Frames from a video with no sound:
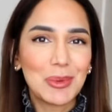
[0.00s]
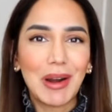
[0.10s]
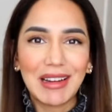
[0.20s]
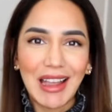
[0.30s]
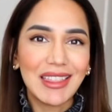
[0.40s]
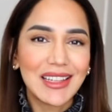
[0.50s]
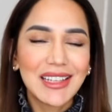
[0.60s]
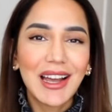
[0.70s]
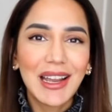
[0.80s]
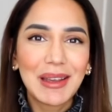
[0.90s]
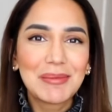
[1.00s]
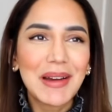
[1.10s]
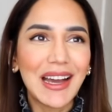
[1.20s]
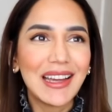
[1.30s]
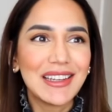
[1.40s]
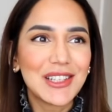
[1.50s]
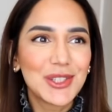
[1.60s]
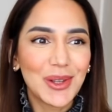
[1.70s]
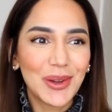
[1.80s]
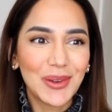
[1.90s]
I was wearing it at the time, and
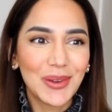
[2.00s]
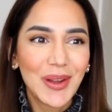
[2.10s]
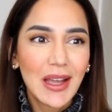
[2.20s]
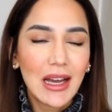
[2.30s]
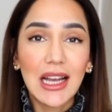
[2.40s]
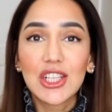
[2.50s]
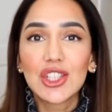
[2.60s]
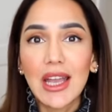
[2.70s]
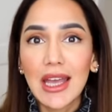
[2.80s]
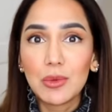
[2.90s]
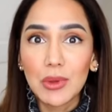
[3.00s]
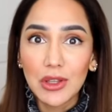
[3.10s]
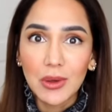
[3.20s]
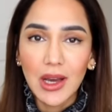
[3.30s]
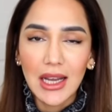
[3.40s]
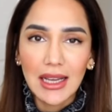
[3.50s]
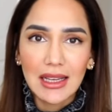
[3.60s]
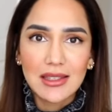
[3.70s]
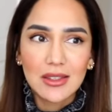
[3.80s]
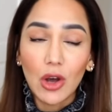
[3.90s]
so I shared with you
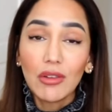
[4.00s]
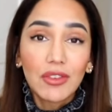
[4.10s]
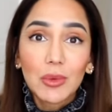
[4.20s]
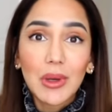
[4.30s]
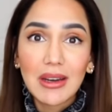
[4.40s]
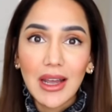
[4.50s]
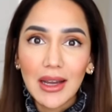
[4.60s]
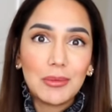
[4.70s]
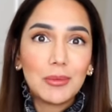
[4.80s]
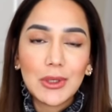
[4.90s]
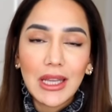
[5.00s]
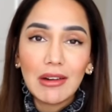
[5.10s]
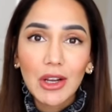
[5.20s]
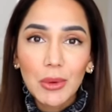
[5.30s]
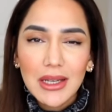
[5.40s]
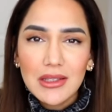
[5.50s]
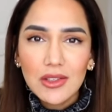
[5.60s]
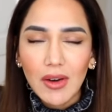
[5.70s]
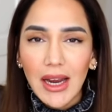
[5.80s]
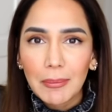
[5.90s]
guys often when I would get
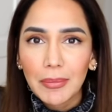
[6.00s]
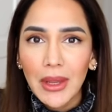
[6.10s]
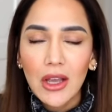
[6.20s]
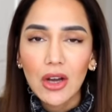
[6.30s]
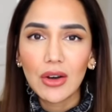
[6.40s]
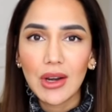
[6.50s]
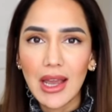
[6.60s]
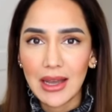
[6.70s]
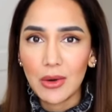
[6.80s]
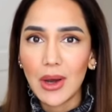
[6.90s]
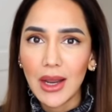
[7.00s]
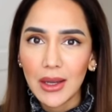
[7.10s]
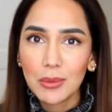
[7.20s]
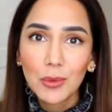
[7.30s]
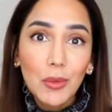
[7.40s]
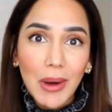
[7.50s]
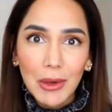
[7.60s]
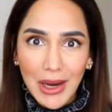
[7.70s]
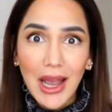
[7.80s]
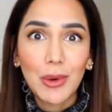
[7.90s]
requests, right, on how I wore
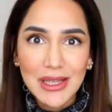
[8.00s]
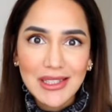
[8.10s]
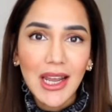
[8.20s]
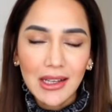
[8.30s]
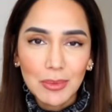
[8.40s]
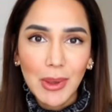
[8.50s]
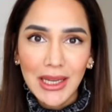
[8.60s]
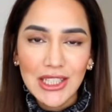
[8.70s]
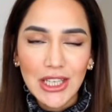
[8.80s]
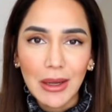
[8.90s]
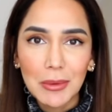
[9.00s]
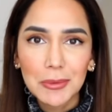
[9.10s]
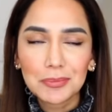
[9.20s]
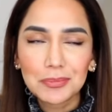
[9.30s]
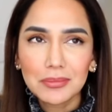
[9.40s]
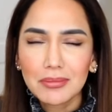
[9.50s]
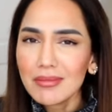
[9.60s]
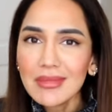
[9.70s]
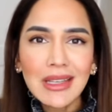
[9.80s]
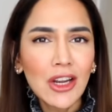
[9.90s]
my, how I styled my hijab
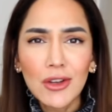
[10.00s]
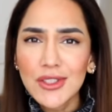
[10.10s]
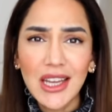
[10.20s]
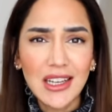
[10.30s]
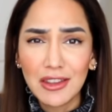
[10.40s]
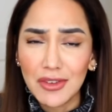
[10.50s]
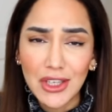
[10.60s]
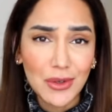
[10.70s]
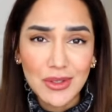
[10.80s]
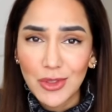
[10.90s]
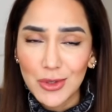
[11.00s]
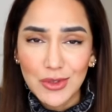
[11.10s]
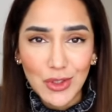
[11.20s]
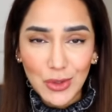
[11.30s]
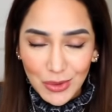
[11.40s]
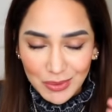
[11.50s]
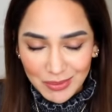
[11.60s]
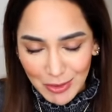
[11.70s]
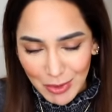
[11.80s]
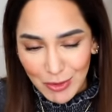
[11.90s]
alongside other videos, those of you who
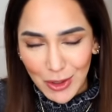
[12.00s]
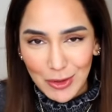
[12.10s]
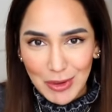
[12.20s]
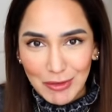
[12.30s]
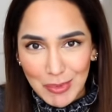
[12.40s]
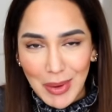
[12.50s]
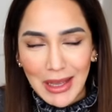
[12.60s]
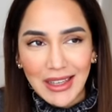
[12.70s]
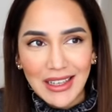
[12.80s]
have been following me from back